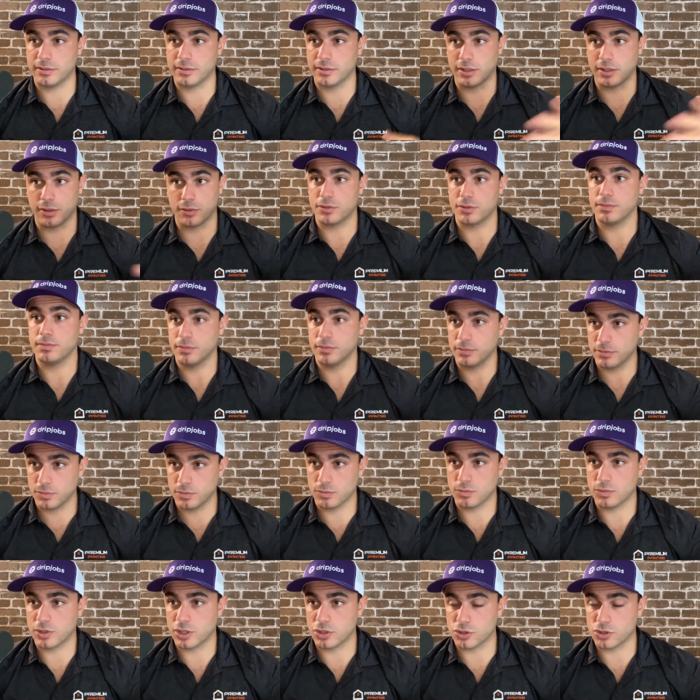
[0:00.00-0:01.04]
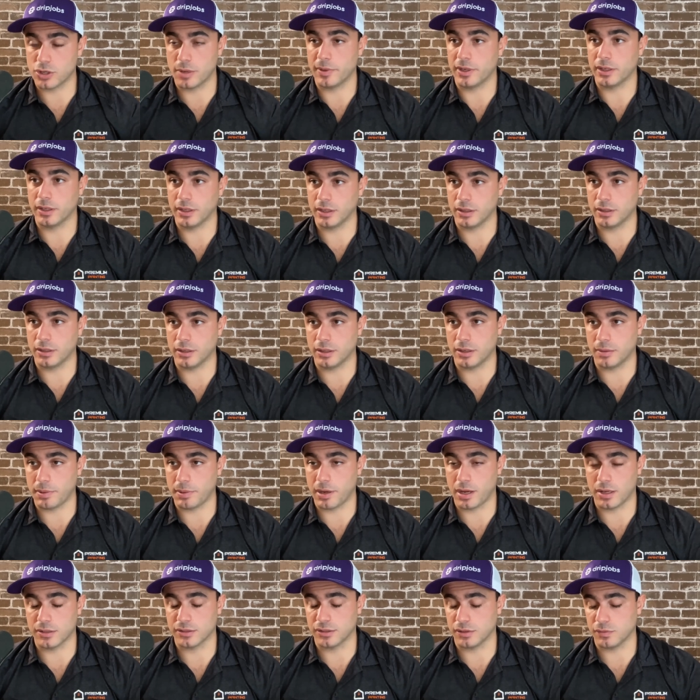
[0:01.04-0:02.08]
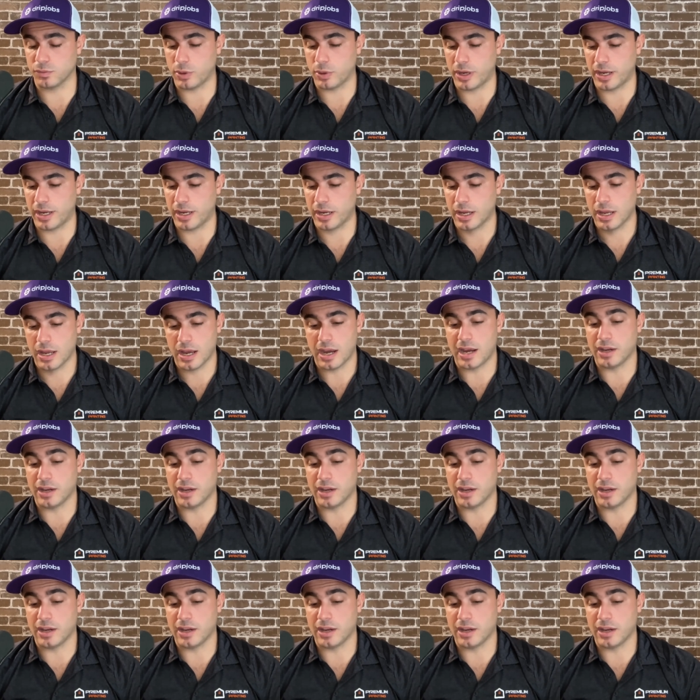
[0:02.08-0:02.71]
you know contributing in a, in a positive way.